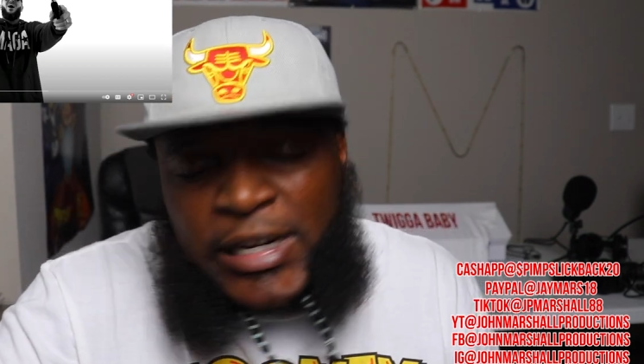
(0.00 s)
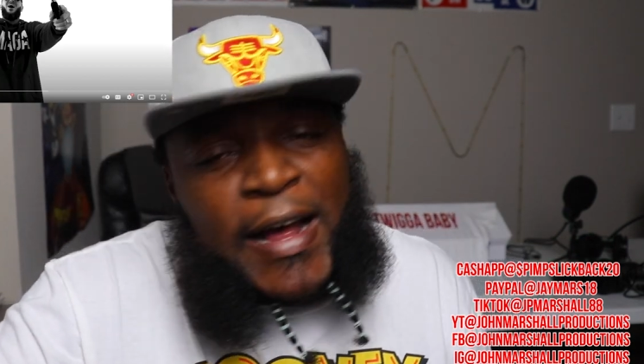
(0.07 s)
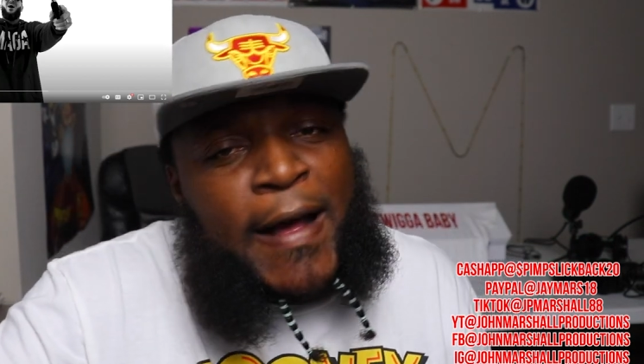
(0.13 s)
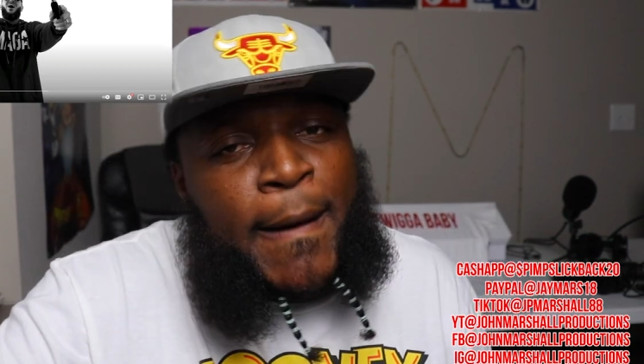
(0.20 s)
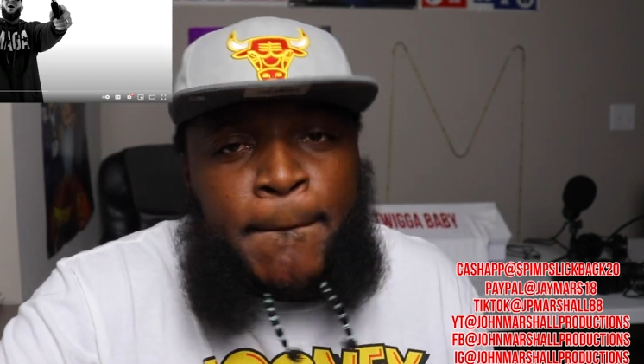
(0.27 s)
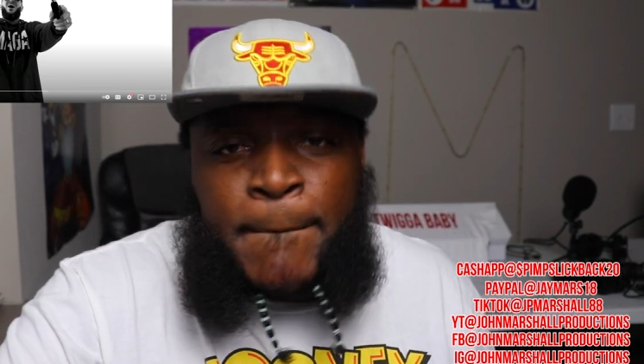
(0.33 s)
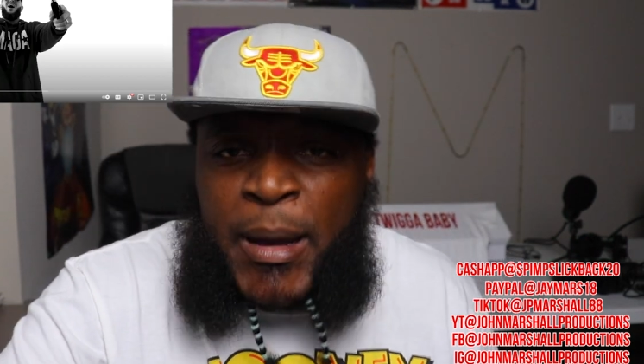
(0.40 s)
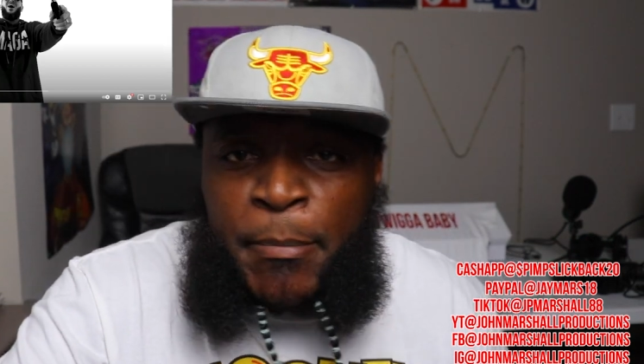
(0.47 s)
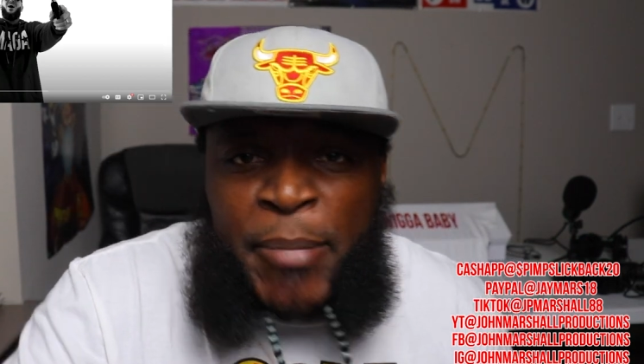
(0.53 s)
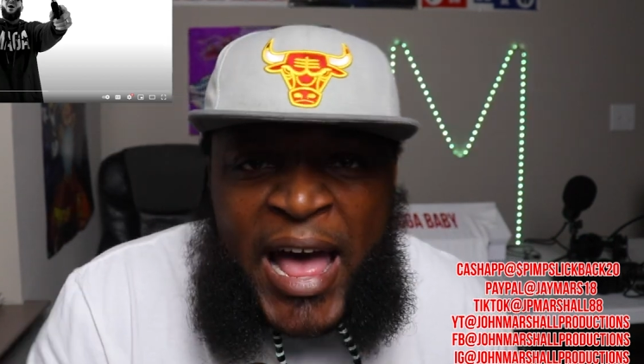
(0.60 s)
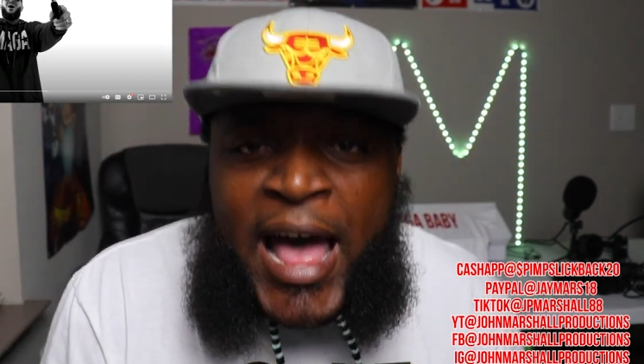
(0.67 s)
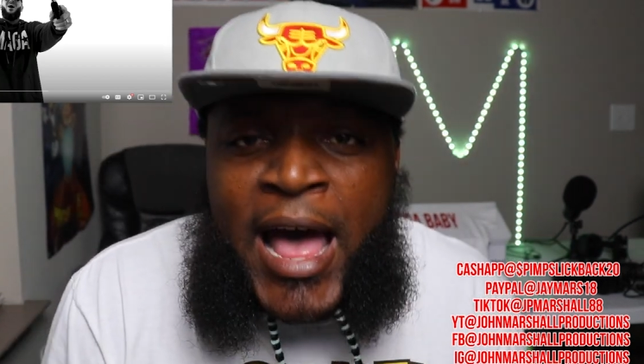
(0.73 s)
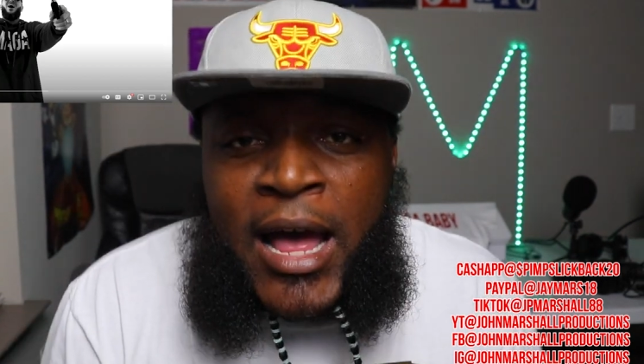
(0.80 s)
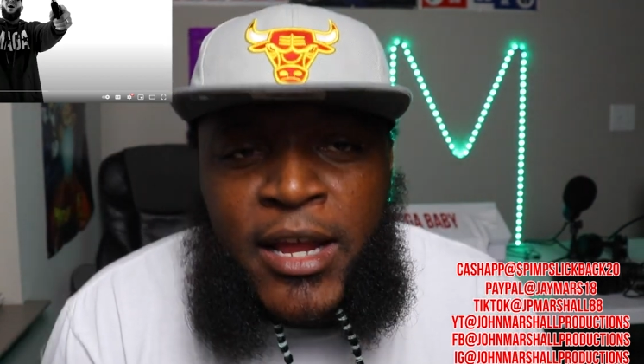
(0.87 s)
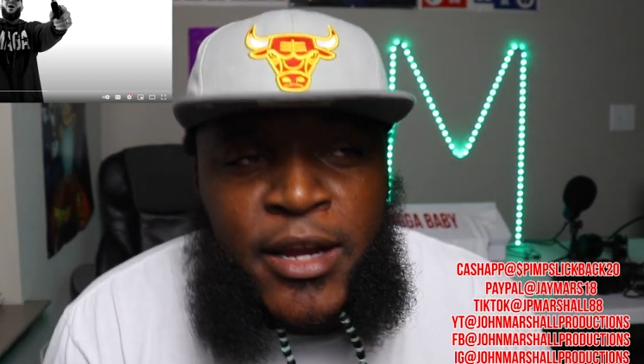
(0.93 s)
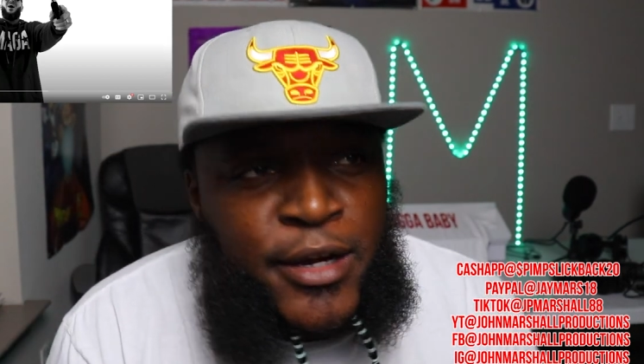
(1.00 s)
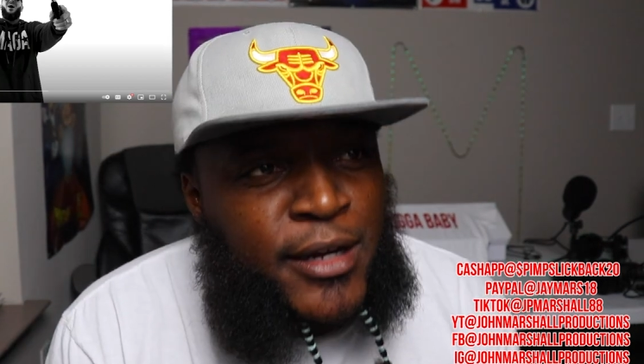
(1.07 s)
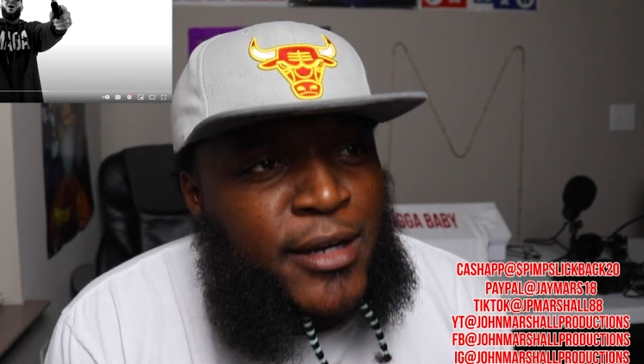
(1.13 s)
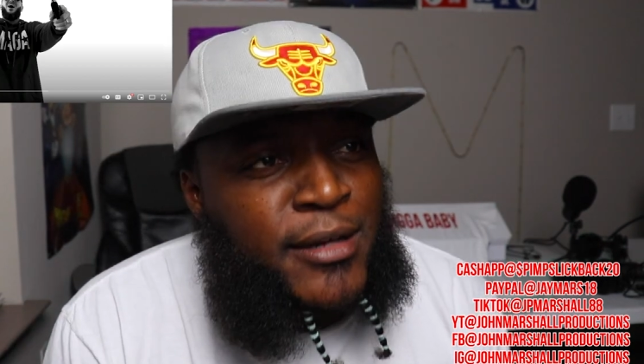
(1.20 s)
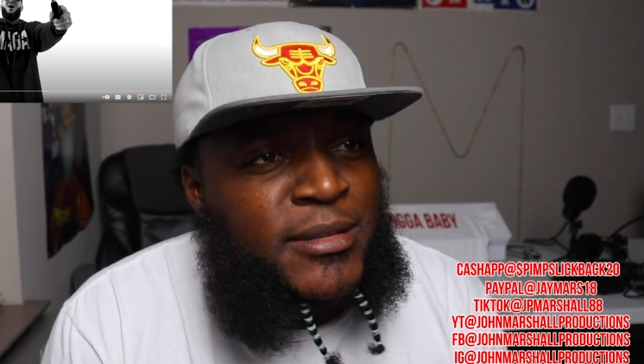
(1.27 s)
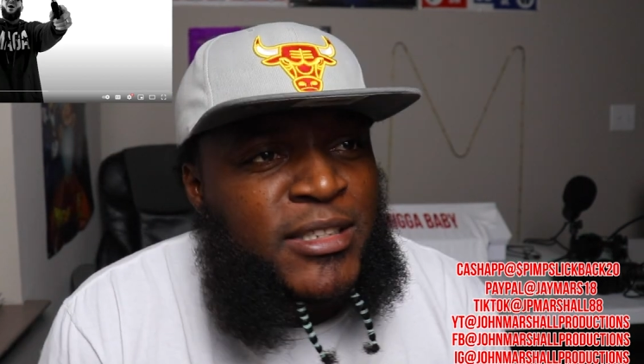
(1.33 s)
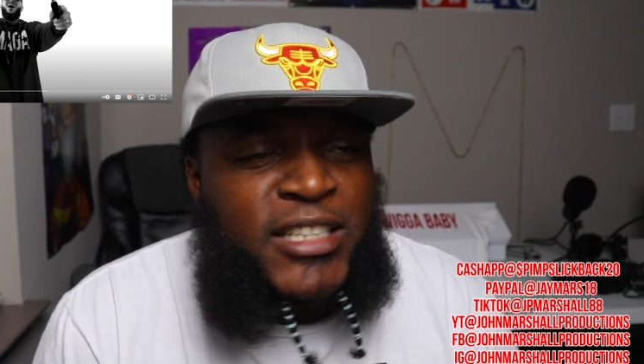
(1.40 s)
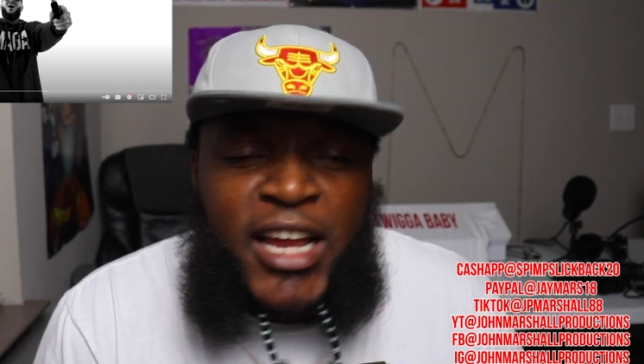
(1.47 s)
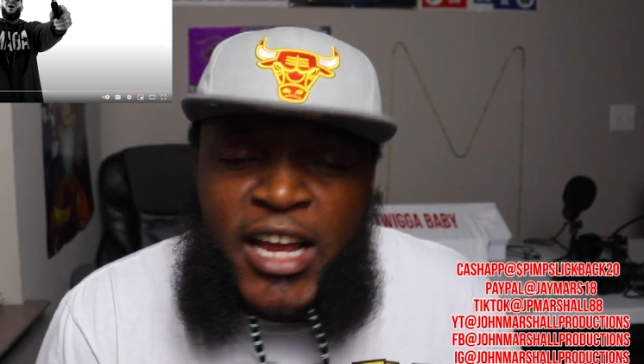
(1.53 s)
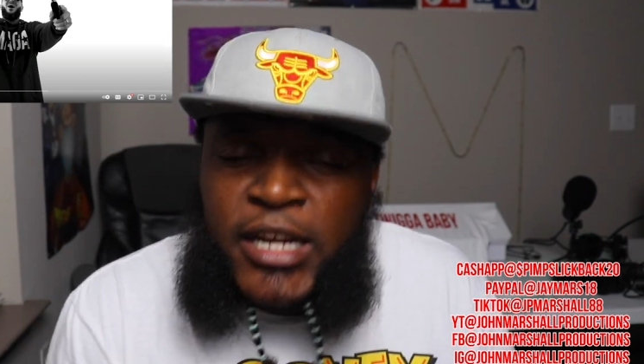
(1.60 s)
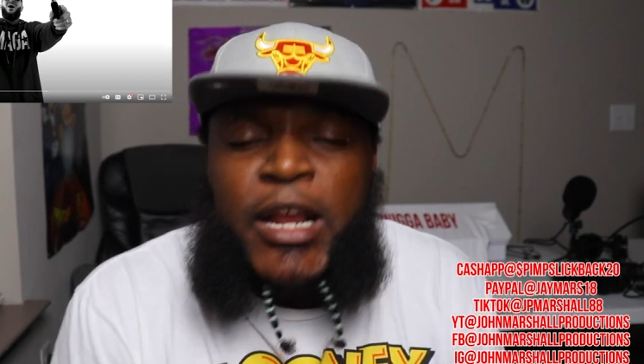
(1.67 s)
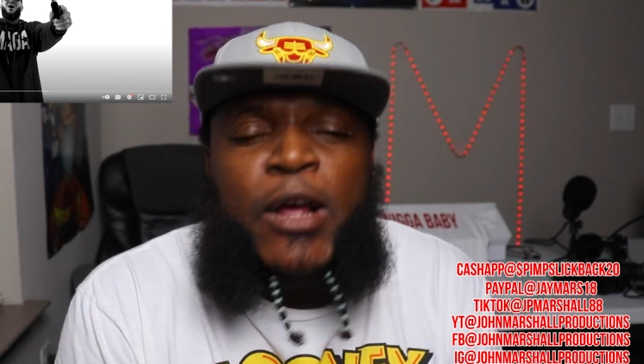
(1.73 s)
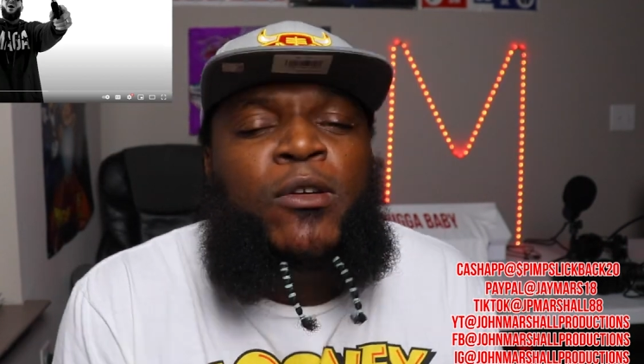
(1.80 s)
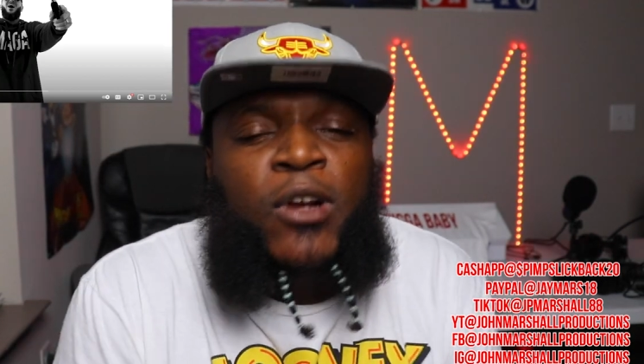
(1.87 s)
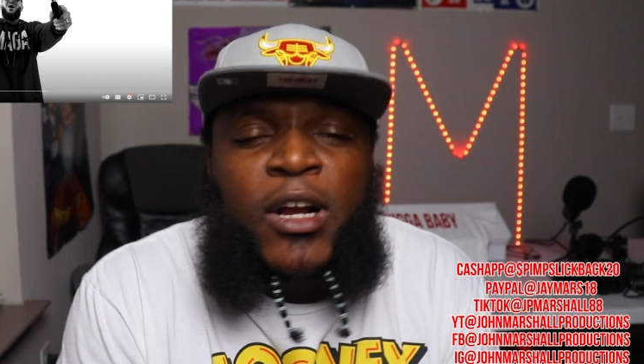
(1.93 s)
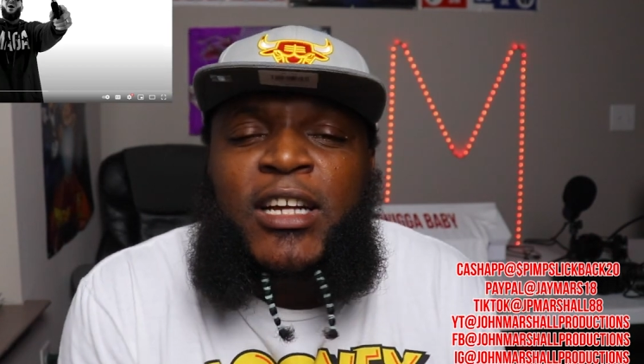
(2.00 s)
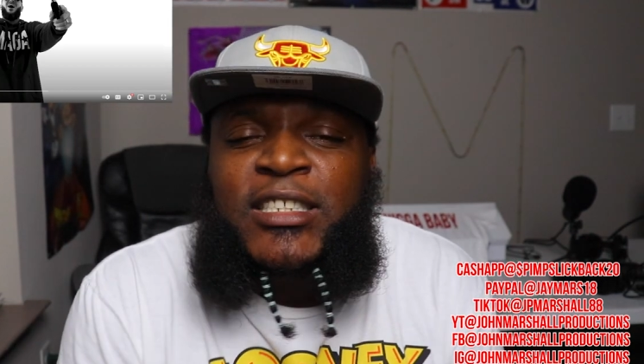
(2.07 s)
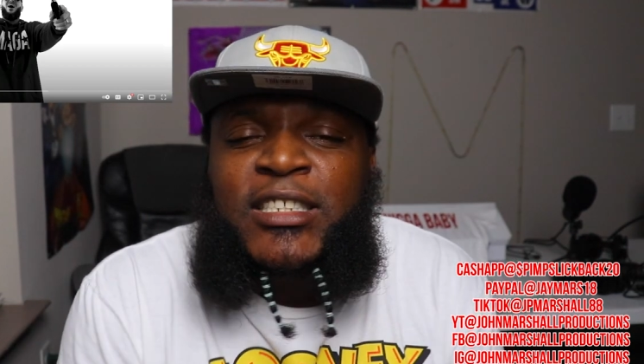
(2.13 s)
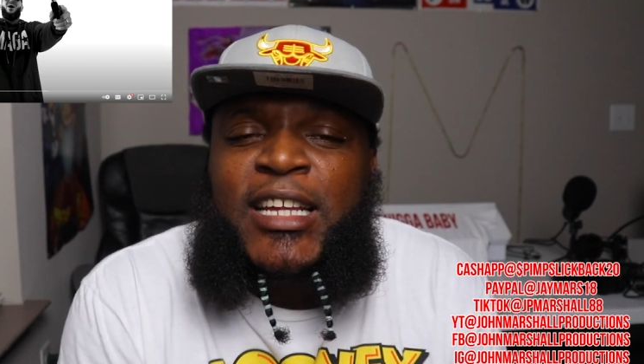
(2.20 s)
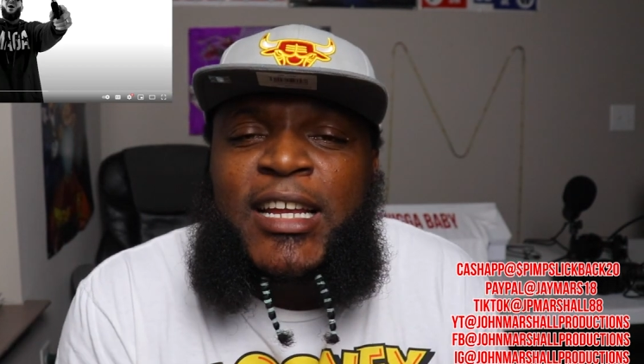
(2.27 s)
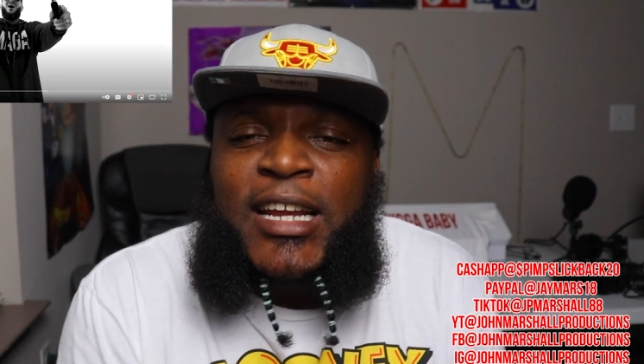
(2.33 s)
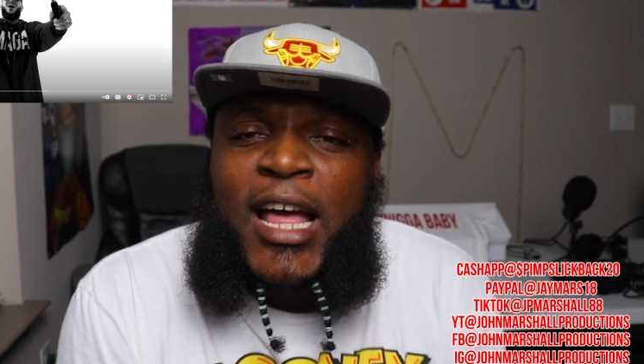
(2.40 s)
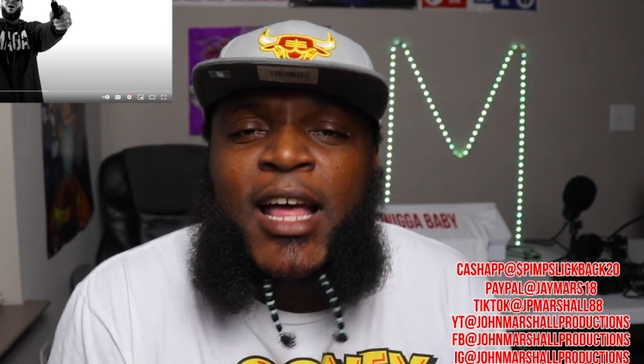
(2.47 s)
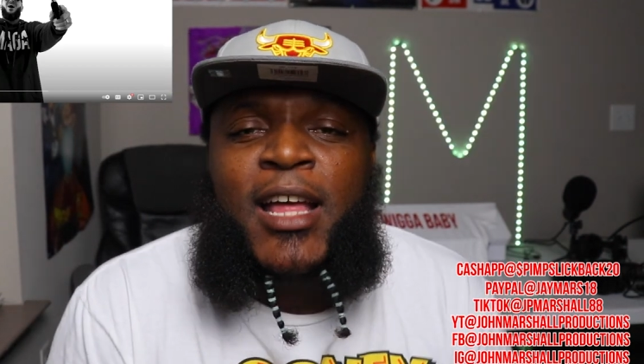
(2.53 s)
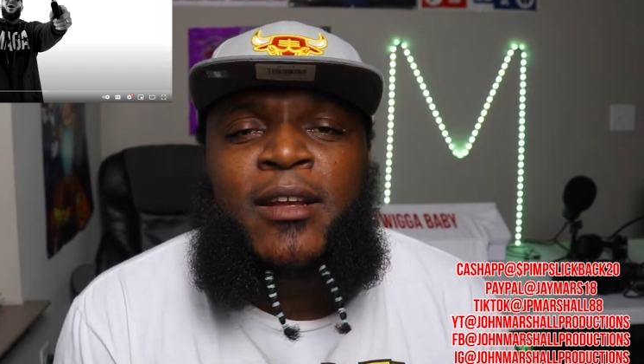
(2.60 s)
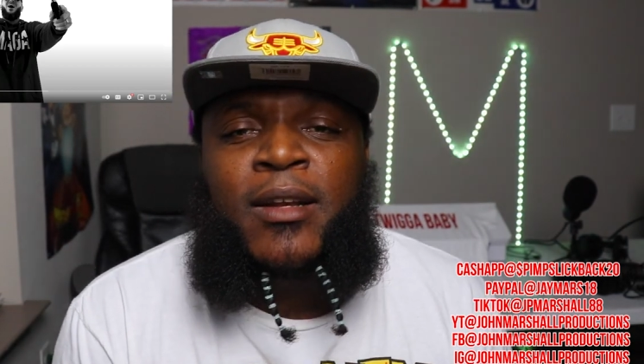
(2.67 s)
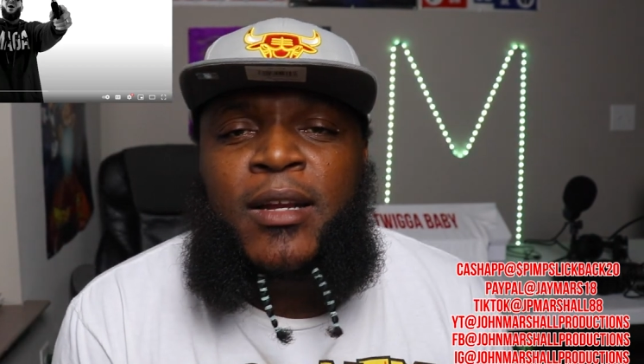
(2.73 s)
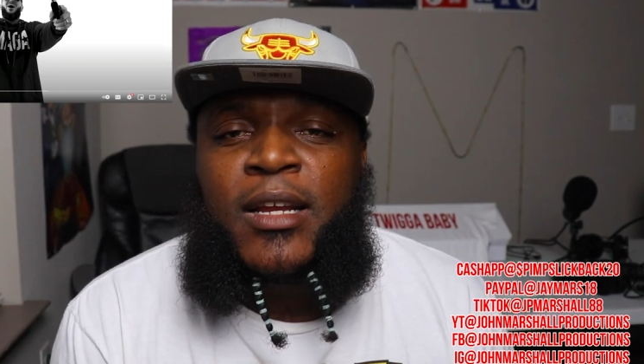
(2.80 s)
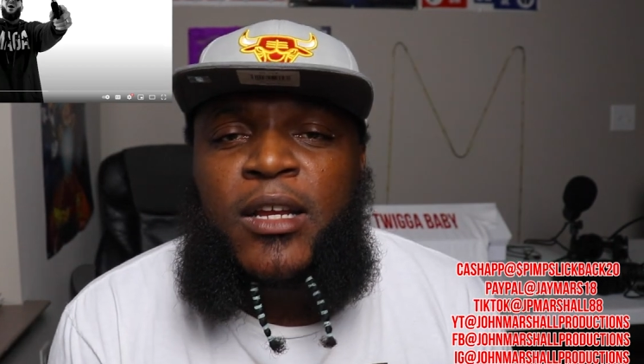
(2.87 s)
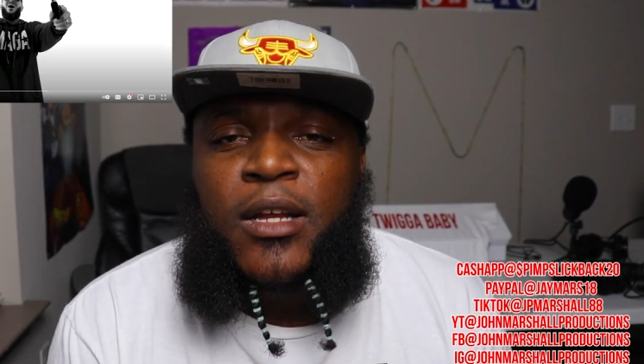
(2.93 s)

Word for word: Bye bye. You know what I'm saying? Don't cross that line.